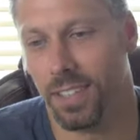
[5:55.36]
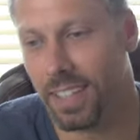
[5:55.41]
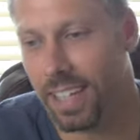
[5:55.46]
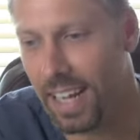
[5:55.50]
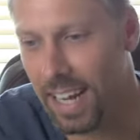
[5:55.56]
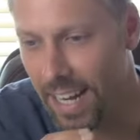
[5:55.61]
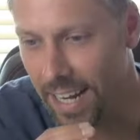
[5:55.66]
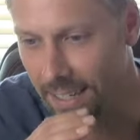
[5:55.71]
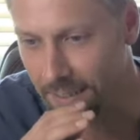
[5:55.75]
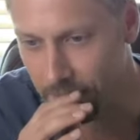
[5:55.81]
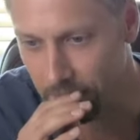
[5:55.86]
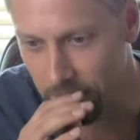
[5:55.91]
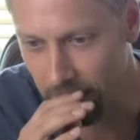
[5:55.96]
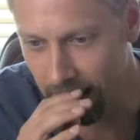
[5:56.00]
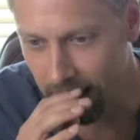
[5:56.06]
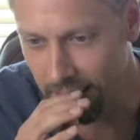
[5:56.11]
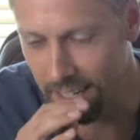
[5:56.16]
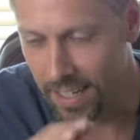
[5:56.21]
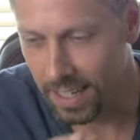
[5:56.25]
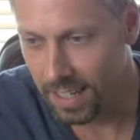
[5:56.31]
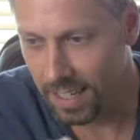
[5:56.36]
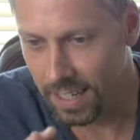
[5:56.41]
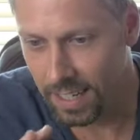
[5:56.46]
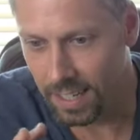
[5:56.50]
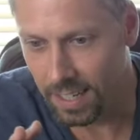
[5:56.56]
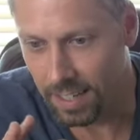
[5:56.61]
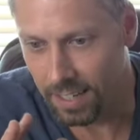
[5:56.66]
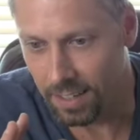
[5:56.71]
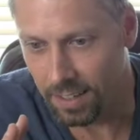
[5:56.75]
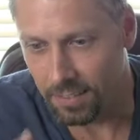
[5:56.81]
and
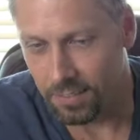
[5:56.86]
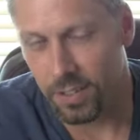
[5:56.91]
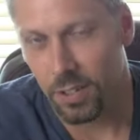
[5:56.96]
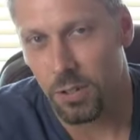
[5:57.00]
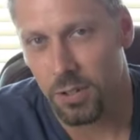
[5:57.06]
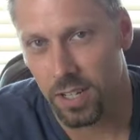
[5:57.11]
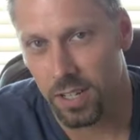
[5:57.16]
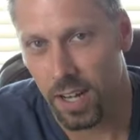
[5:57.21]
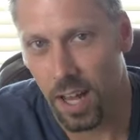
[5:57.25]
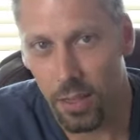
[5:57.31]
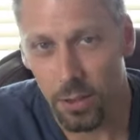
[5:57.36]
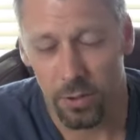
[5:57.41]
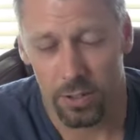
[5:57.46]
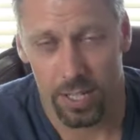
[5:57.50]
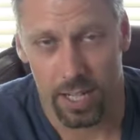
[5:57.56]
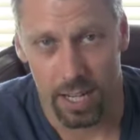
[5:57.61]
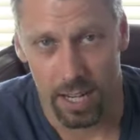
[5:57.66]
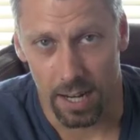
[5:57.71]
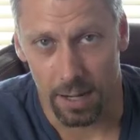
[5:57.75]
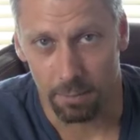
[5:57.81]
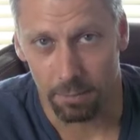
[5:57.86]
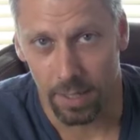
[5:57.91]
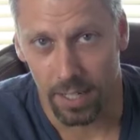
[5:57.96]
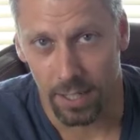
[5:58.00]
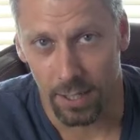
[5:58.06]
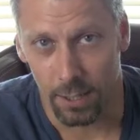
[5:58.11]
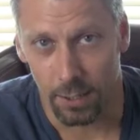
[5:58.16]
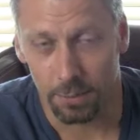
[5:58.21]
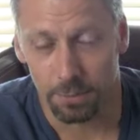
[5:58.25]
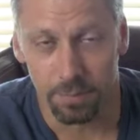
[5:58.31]
there's another time
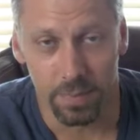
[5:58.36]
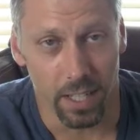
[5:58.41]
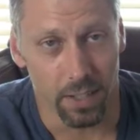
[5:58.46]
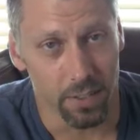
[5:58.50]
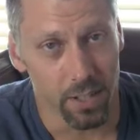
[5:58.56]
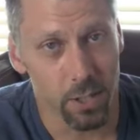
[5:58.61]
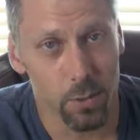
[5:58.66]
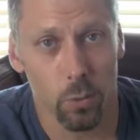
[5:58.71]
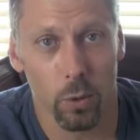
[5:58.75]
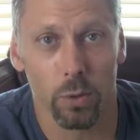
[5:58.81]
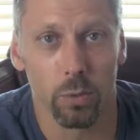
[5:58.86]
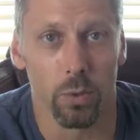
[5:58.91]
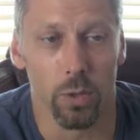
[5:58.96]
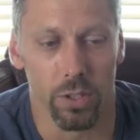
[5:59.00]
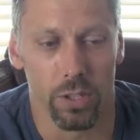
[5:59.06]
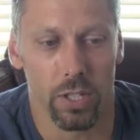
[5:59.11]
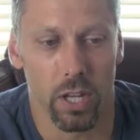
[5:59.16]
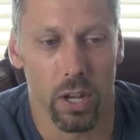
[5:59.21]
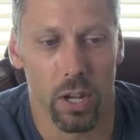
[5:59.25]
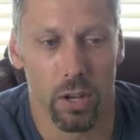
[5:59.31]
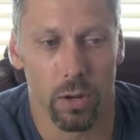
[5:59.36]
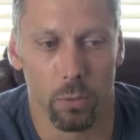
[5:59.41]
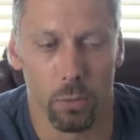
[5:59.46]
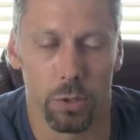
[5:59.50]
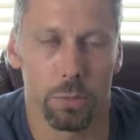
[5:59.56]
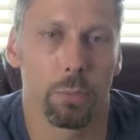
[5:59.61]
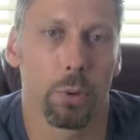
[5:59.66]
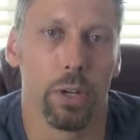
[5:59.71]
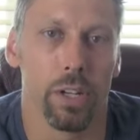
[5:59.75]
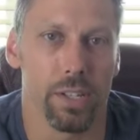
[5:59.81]
here. Now this one was
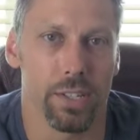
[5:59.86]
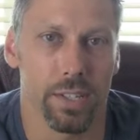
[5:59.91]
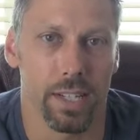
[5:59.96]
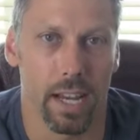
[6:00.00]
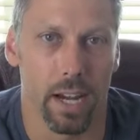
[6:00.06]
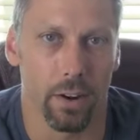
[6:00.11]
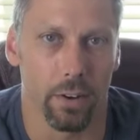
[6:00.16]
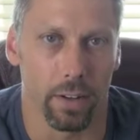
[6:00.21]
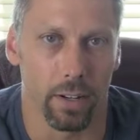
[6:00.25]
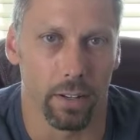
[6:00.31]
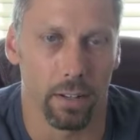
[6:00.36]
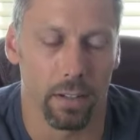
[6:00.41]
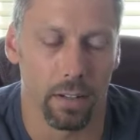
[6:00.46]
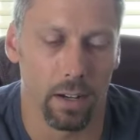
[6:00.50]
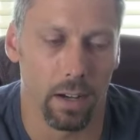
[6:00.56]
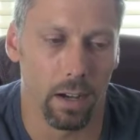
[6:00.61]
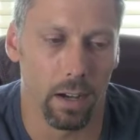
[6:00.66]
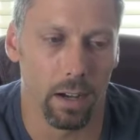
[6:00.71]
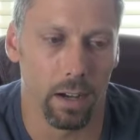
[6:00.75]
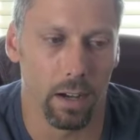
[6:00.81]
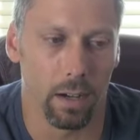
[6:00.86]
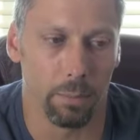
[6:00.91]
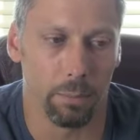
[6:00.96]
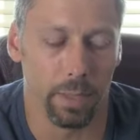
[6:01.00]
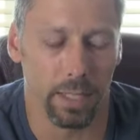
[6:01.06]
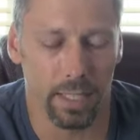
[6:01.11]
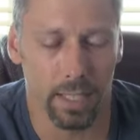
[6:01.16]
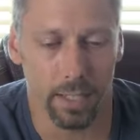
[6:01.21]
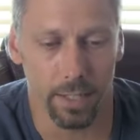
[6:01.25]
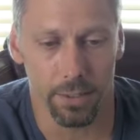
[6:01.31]
was pretty scary uh,
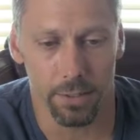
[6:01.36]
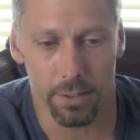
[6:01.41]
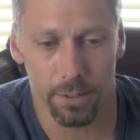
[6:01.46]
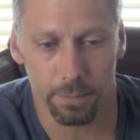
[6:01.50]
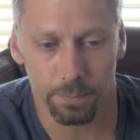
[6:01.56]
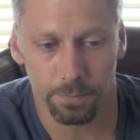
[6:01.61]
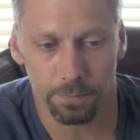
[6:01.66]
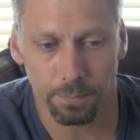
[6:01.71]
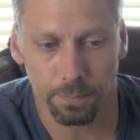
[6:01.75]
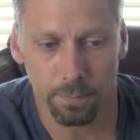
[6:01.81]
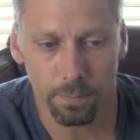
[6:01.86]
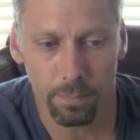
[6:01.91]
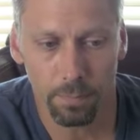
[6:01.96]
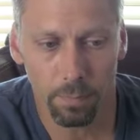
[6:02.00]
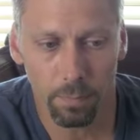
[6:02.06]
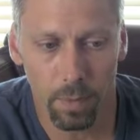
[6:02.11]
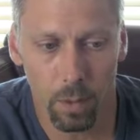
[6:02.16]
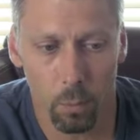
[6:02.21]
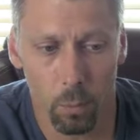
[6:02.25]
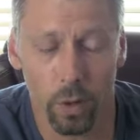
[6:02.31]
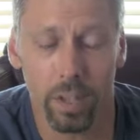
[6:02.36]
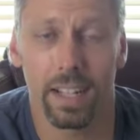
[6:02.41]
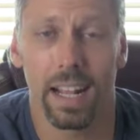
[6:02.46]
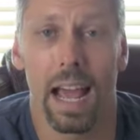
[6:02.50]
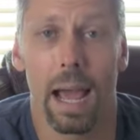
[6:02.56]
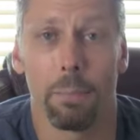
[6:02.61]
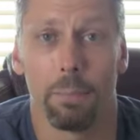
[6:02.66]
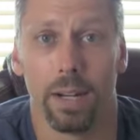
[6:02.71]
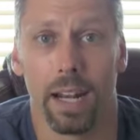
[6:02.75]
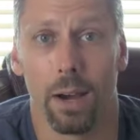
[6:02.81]
because what had
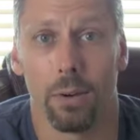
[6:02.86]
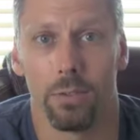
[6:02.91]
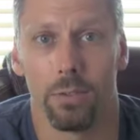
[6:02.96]
happened. I